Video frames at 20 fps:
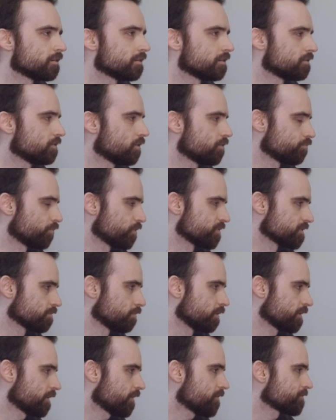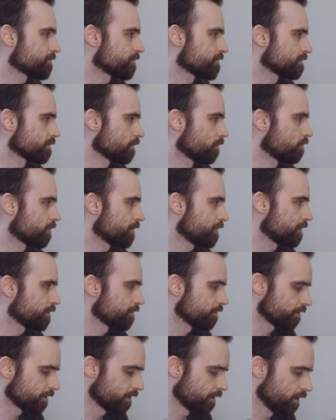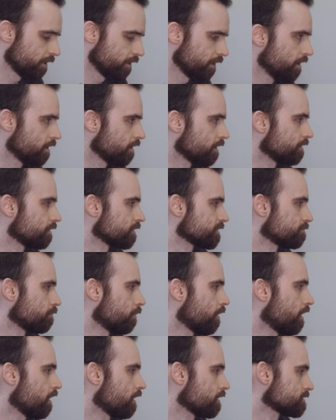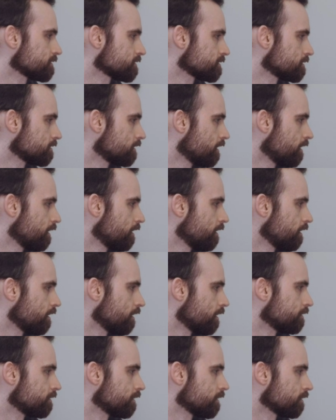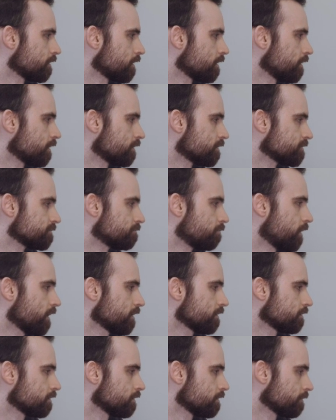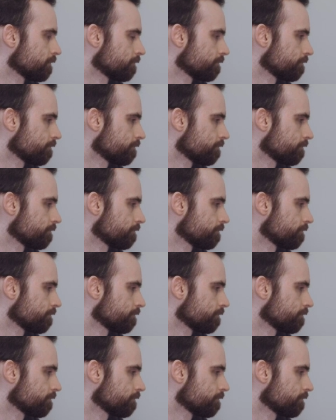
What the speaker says: non-printable characters over here in this box, and then click this button,